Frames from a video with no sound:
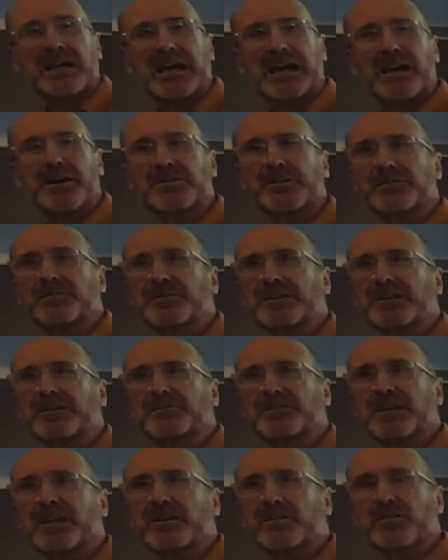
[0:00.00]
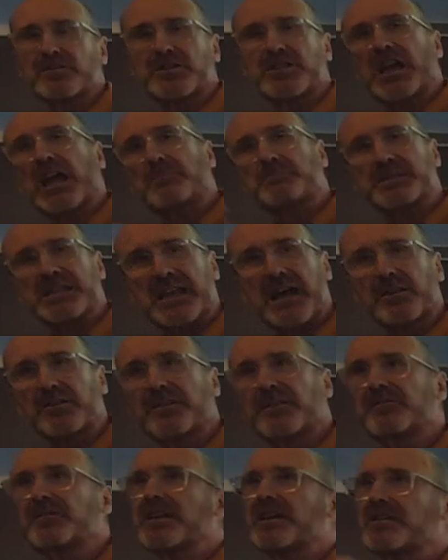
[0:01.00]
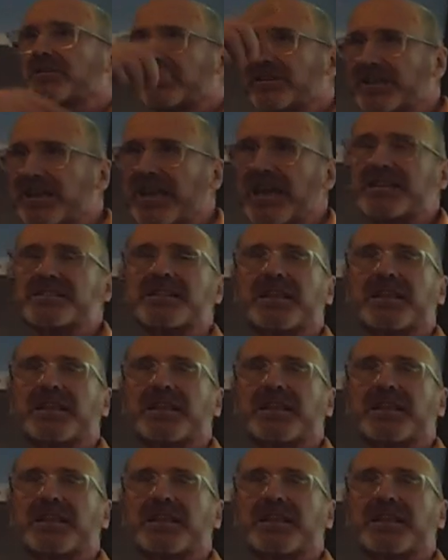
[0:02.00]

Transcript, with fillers: out of the vehicle, jumps out of the vehicle the next